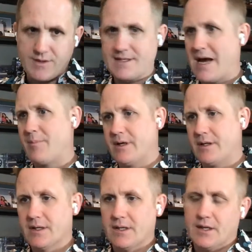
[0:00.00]

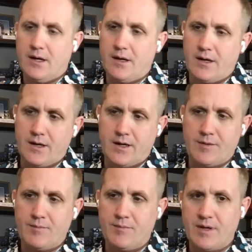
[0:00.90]
happening.
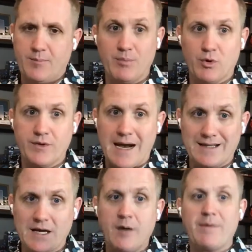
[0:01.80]
People
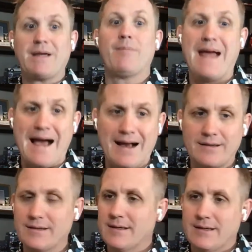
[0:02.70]
not coming
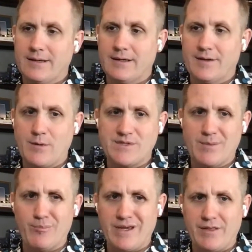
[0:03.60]
back. That
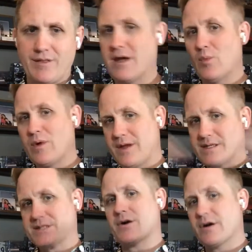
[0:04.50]
was a big thing when
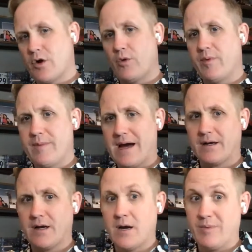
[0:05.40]
things started to open
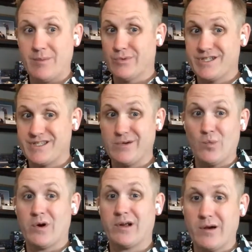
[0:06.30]
back up. People just
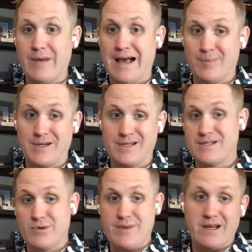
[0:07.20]
didn't want to come back
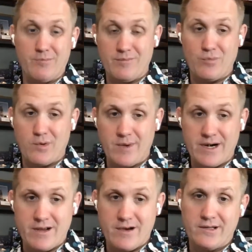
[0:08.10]
because they were making more
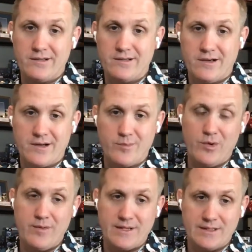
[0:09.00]
money on
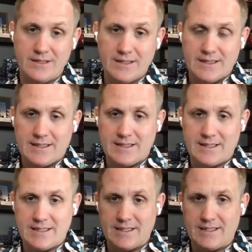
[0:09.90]
unemployment.
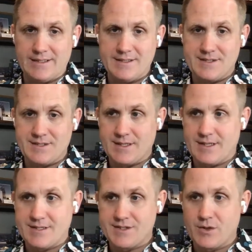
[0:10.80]
And
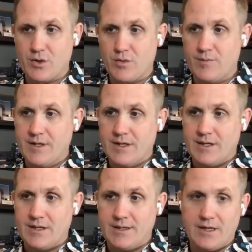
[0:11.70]
so,
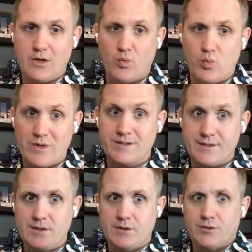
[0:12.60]

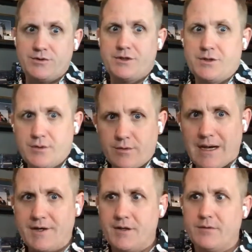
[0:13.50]
what do you do?
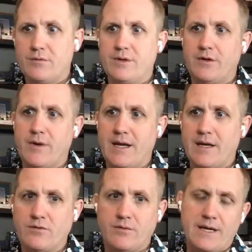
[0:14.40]
How do you,
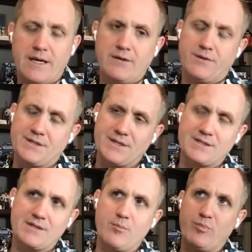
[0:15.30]
handle these
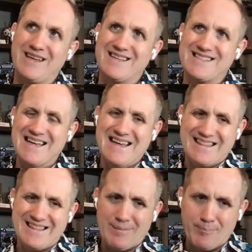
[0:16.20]
things? And the biggest
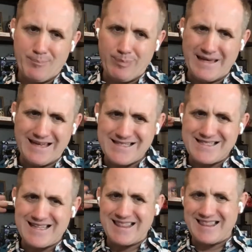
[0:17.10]

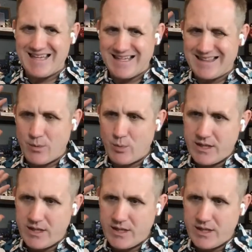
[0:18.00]
thing that